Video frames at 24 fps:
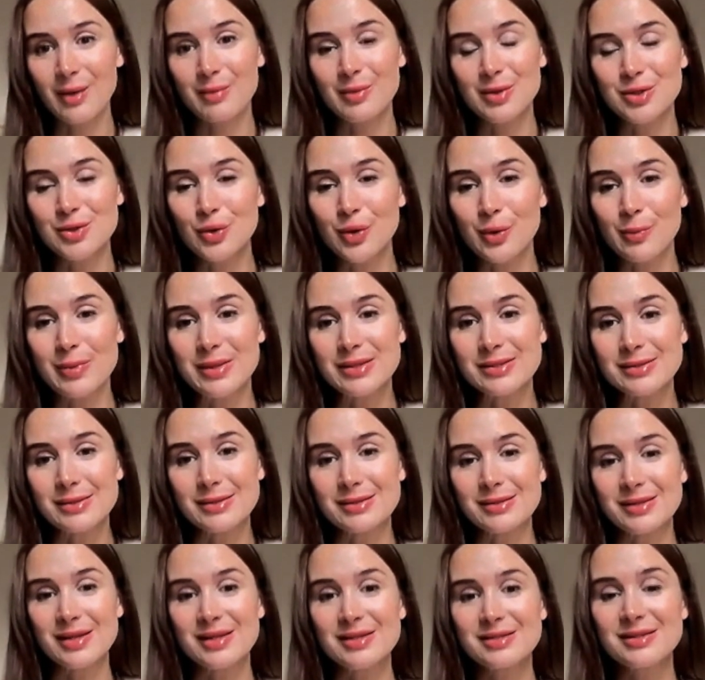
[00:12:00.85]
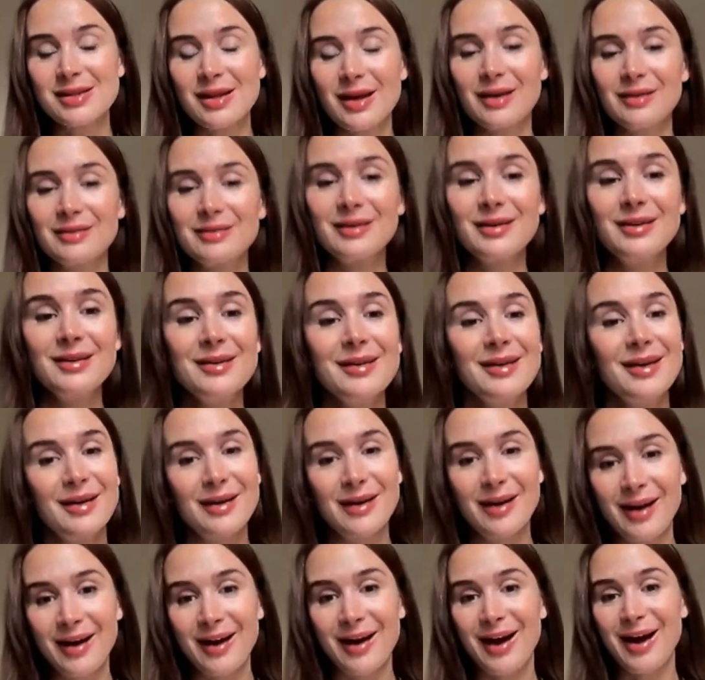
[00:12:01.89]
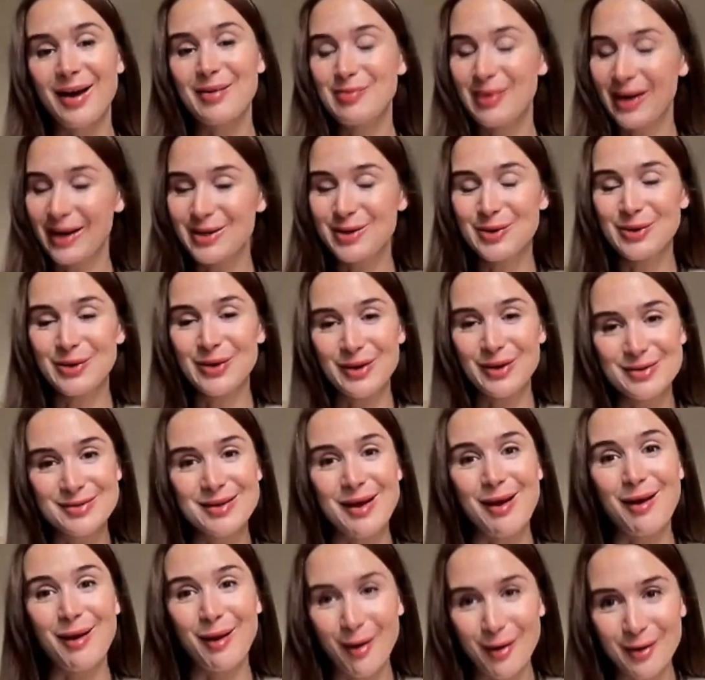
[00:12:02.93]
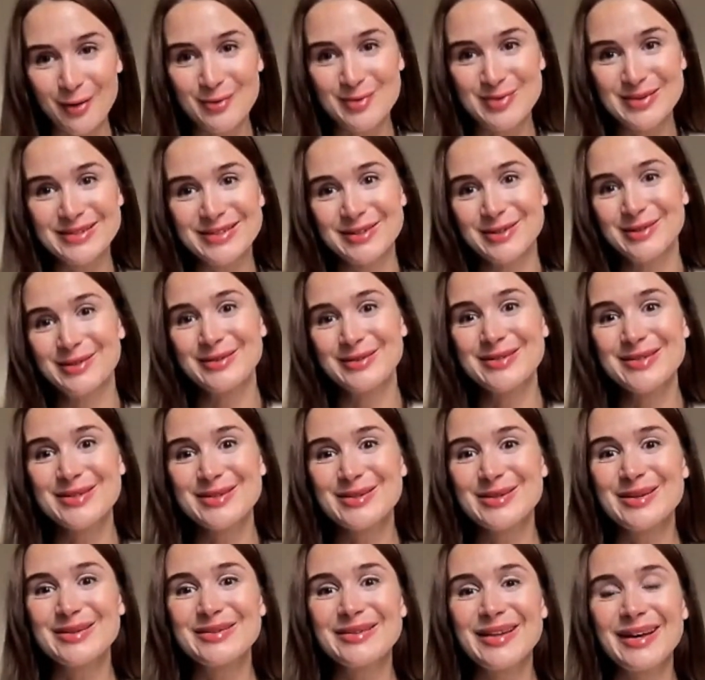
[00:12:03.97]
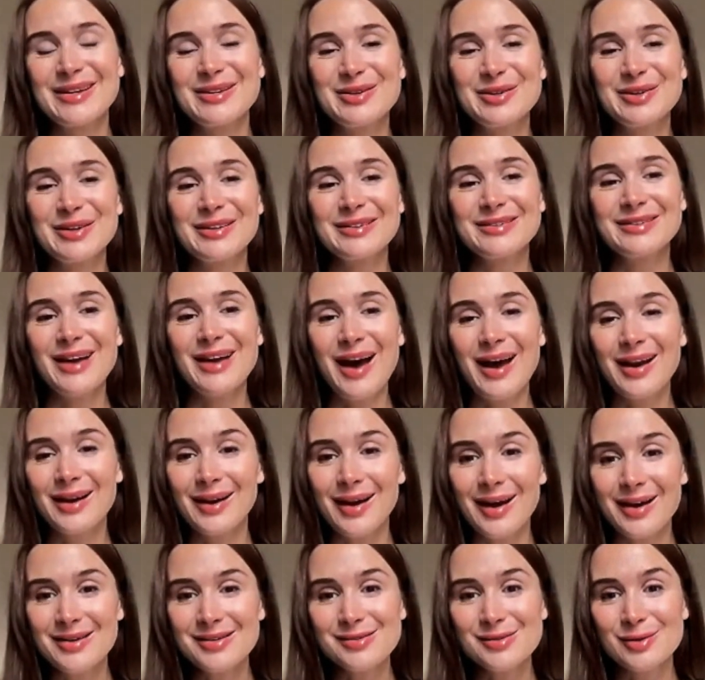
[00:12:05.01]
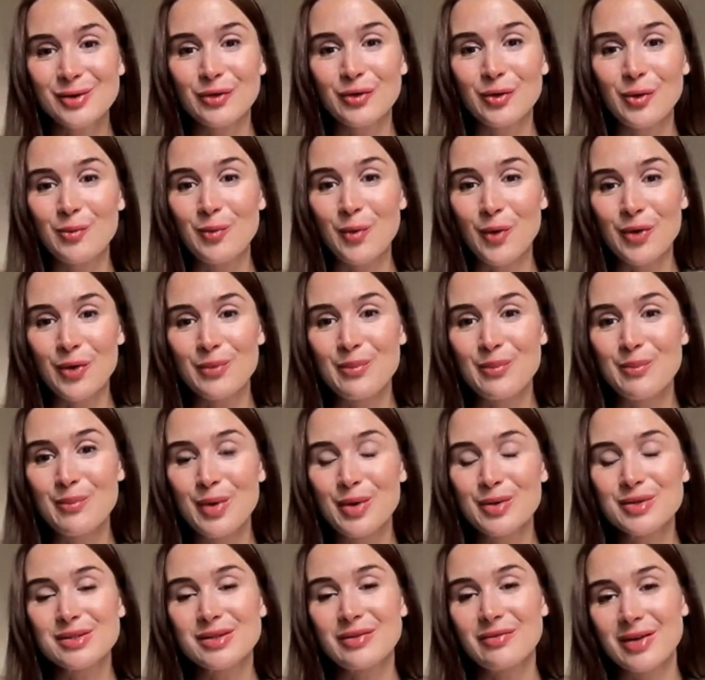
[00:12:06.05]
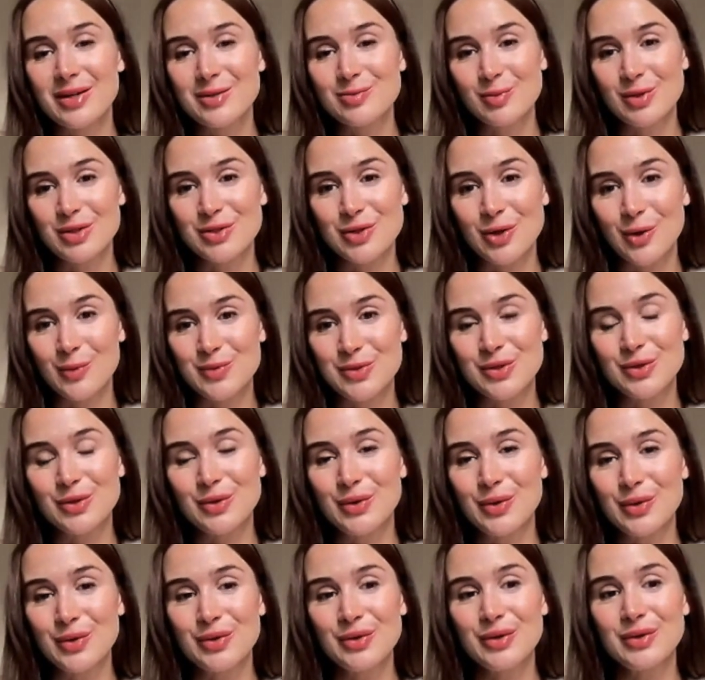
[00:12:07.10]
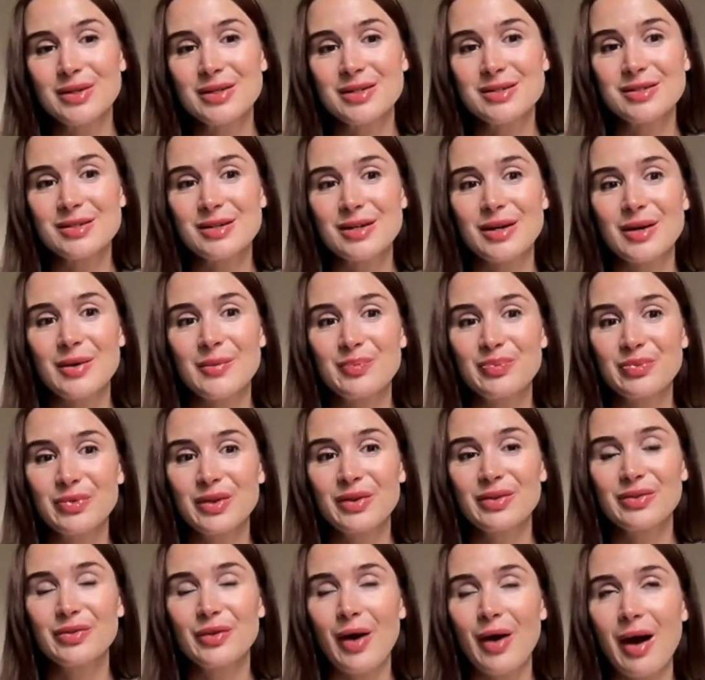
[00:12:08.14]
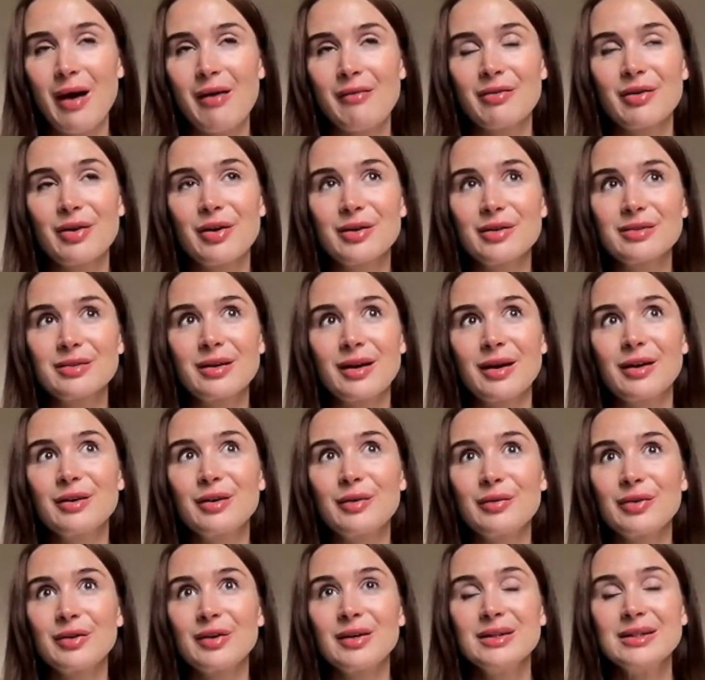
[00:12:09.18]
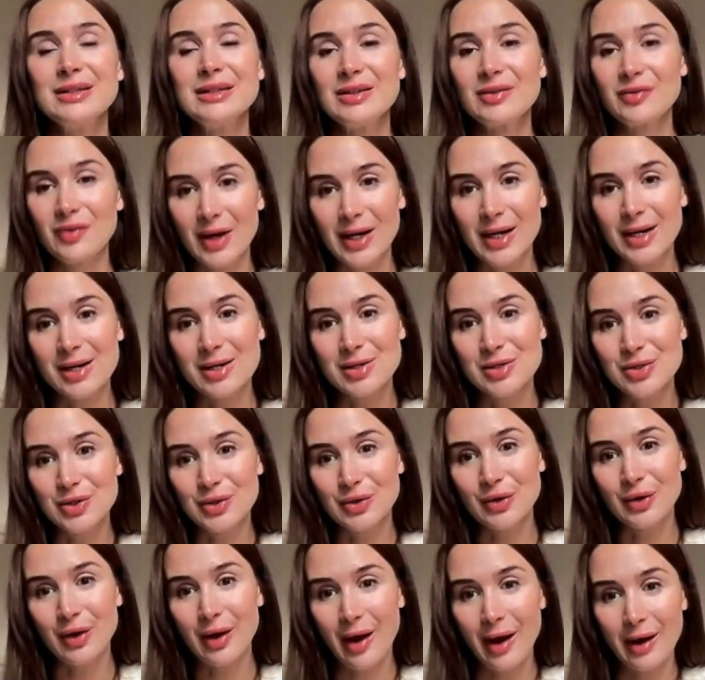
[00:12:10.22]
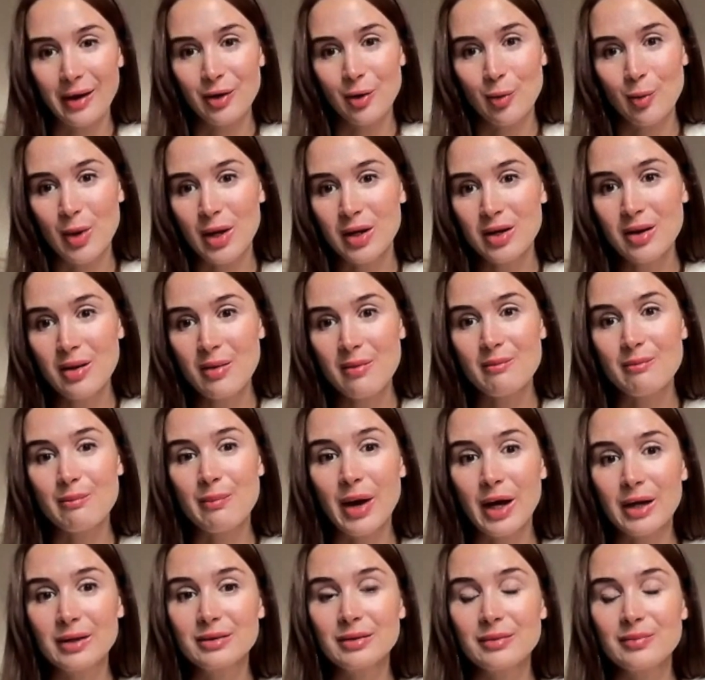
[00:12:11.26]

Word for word: mature businesses, then uh, I bet you there's a lot of materials that you can analyze. So for more, most investment jobs, you you need to to have good kind of financial acumen. But